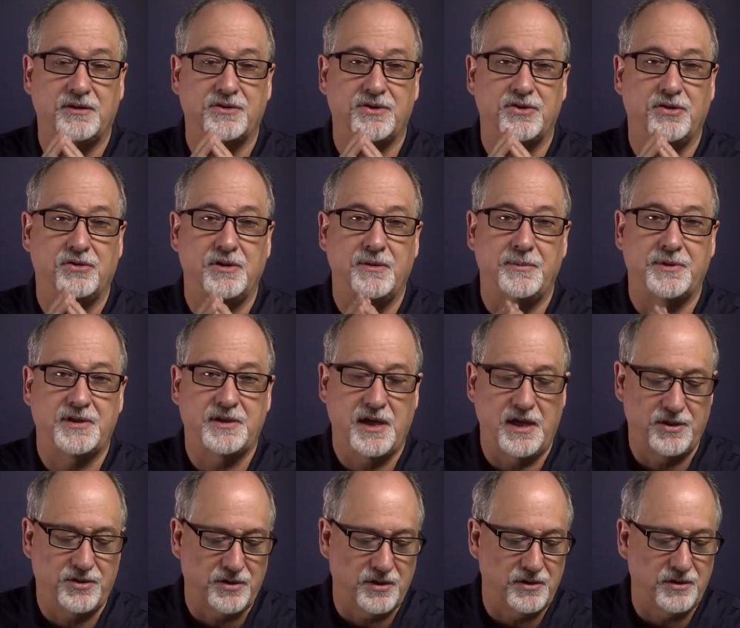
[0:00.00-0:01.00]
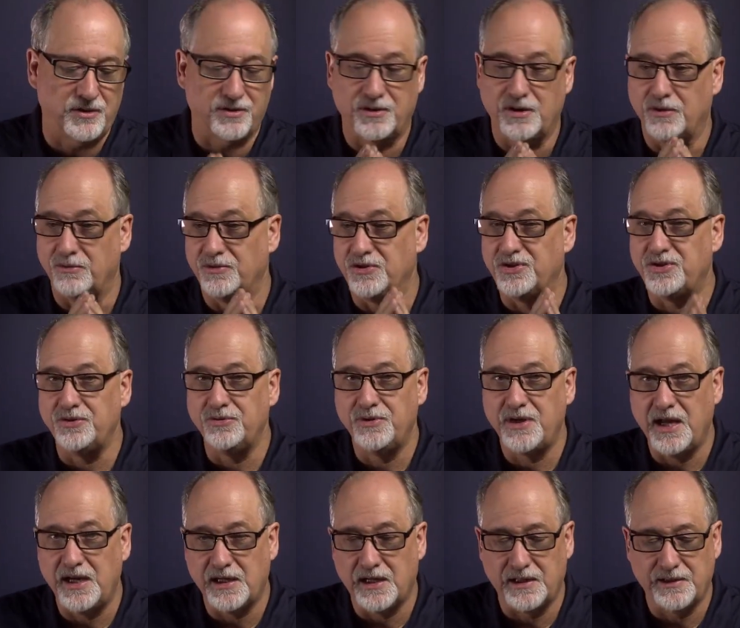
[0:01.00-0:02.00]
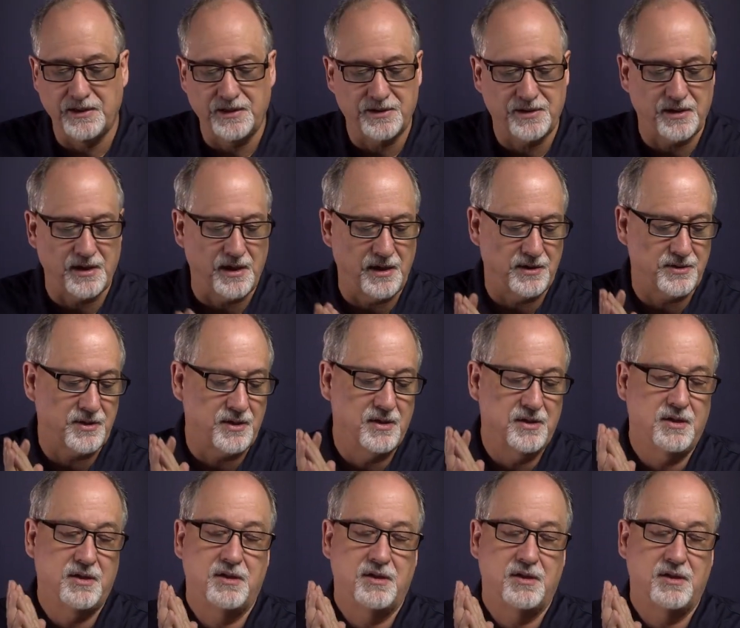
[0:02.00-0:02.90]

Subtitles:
There's no limitation. There's no due date on these things.